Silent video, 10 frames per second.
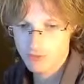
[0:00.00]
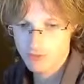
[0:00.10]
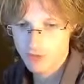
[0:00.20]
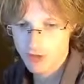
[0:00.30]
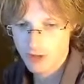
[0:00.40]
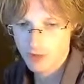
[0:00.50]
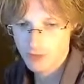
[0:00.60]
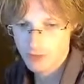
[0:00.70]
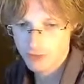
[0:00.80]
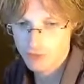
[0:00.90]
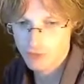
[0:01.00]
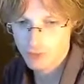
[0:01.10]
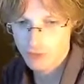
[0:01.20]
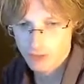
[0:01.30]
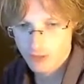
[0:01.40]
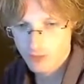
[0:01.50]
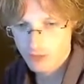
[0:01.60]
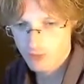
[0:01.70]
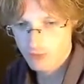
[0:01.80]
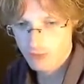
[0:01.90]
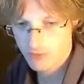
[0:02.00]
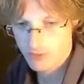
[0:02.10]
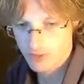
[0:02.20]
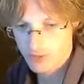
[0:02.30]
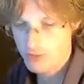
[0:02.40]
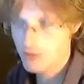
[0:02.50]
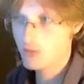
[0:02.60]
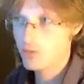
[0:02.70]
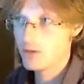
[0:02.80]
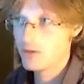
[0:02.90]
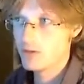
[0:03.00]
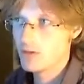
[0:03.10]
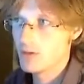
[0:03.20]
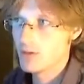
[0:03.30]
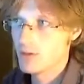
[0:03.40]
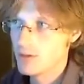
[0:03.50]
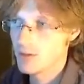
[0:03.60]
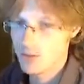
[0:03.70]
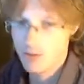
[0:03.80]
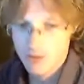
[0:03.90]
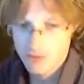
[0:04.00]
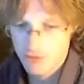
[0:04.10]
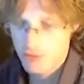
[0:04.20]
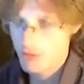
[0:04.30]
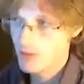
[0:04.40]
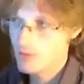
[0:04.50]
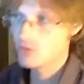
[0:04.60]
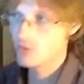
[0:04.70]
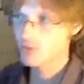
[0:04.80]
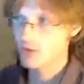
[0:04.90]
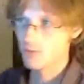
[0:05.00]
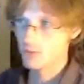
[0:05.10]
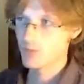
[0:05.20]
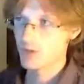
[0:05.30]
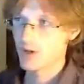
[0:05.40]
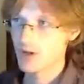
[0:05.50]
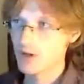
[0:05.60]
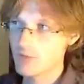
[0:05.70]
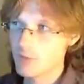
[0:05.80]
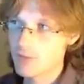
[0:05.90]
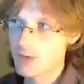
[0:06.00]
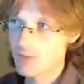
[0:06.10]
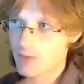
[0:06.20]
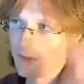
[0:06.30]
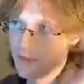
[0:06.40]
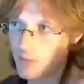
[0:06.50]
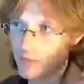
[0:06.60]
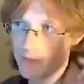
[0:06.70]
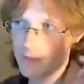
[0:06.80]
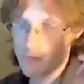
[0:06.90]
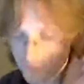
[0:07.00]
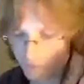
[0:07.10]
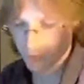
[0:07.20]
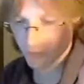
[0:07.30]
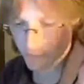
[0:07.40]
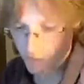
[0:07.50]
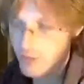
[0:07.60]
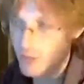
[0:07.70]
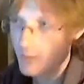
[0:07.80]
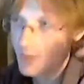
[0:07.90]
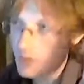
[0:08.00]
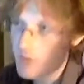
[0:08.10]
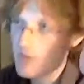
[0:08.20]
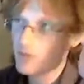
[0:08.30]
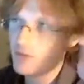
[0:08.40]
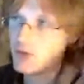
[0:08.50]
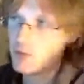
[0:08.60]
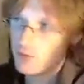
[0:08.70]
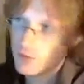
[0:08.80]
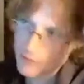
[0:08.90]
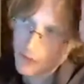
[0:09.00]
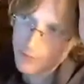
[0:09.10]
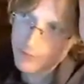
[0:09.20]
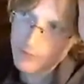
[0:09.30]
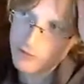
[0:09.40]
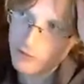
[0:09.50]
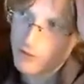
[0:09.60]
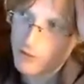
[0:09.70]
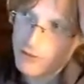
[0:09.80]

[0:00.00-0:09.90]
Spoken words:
because I talk about Curio and that stuff, he is real. You're just I have the proper mental nodes, the proper mental